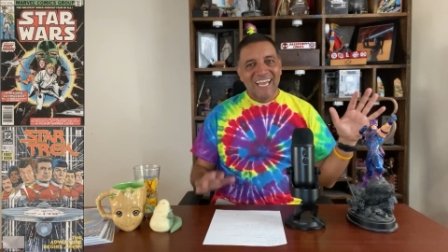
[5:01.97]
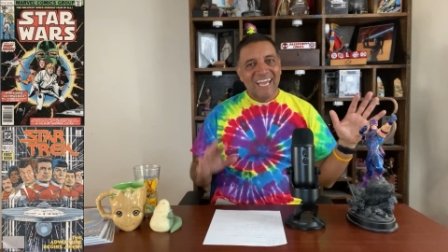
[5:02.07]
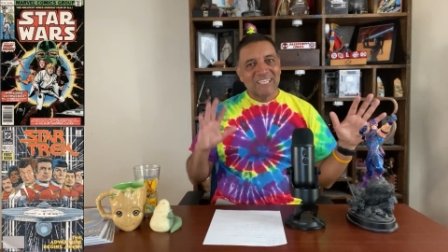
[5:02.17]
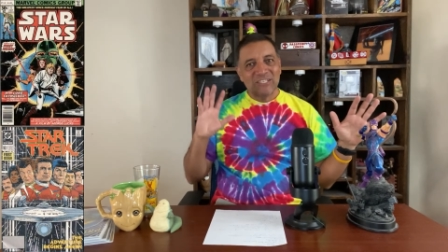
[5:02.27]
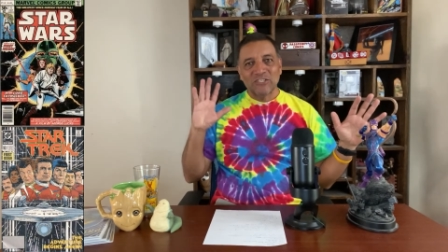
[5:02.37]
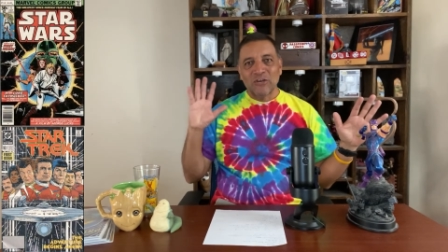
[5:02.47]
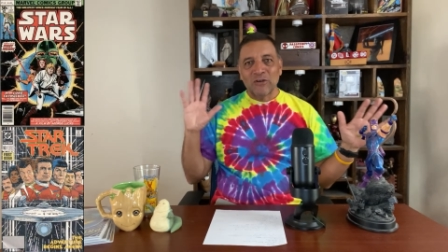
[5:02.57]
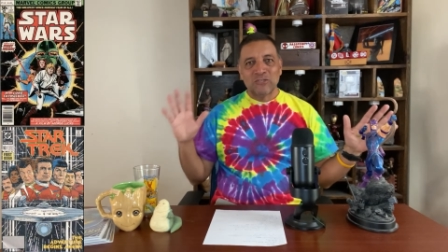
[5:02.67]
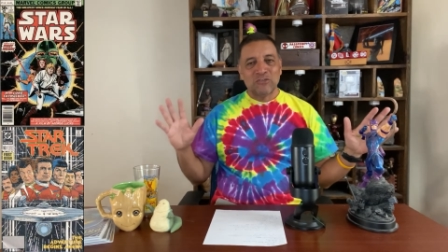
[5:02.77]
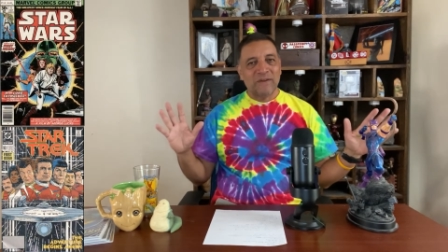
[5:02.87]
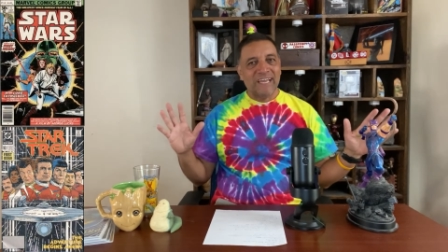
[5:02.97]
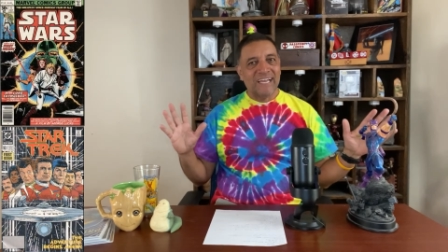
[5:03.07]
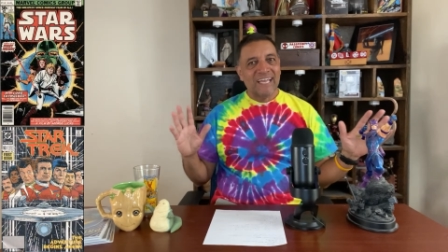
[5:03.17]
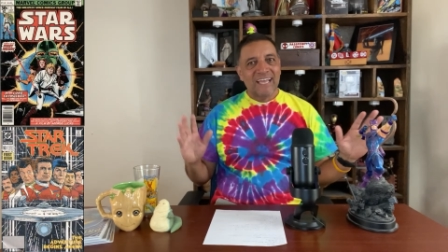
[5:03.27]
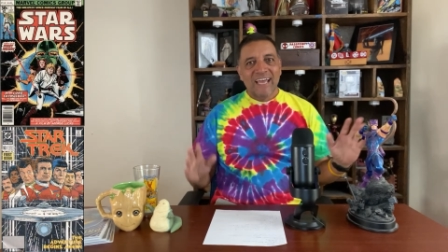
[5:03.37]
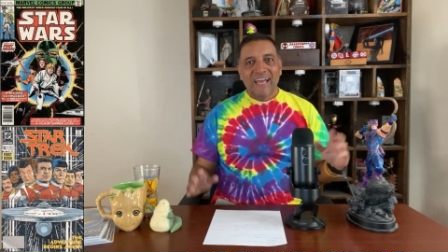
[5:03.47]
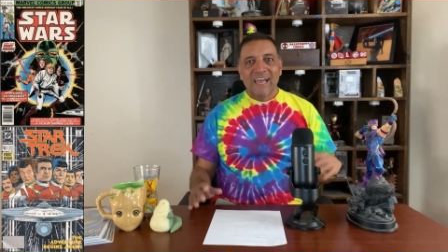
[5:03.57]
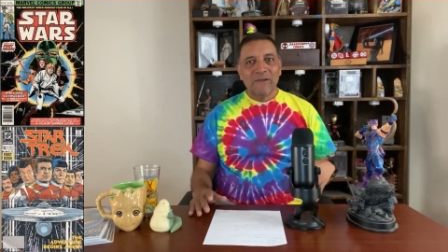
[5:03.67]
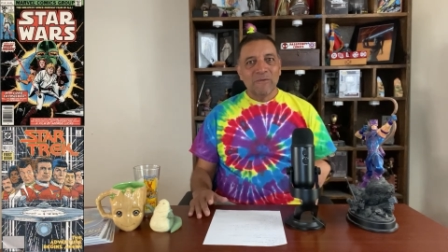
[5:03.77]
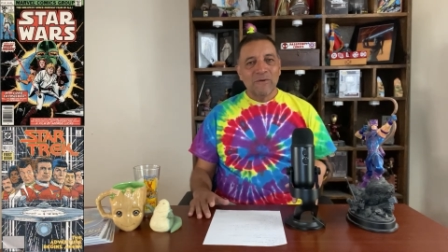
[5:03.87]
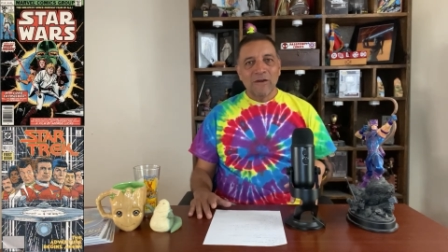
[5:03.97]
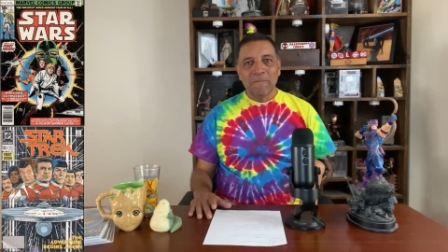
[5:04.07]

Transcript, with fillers: and Star Trek. I grew